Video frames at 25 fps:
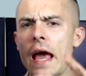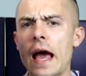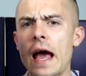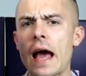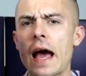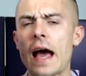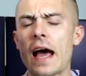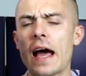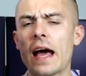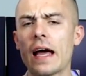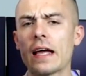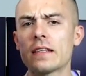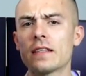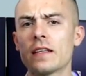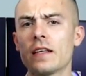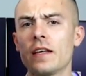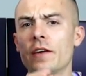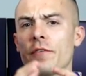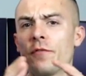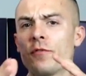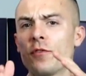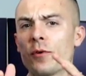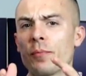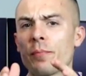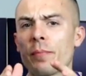And
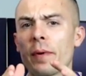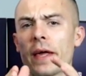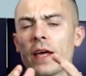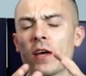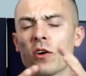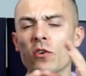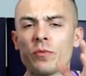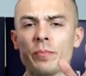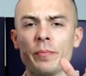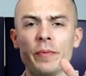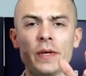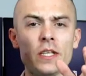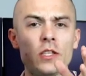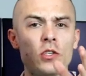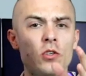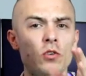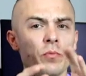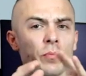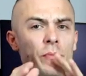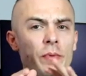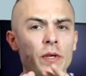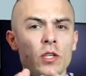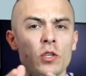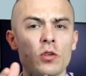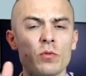if you're playing on
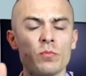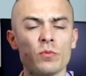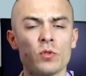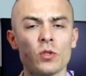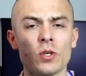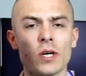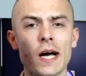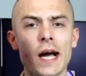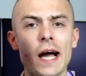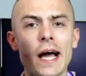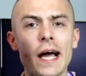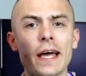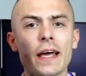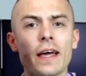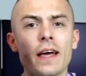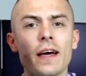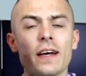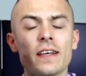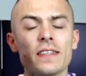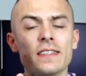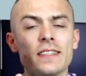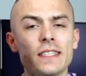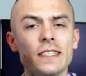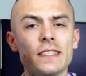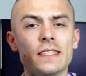medium to
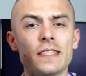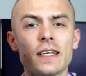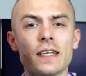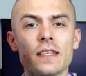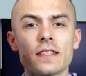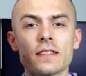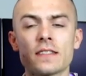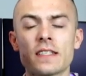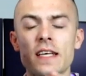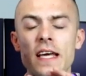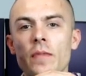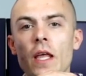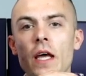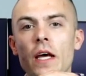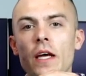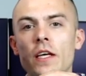high details,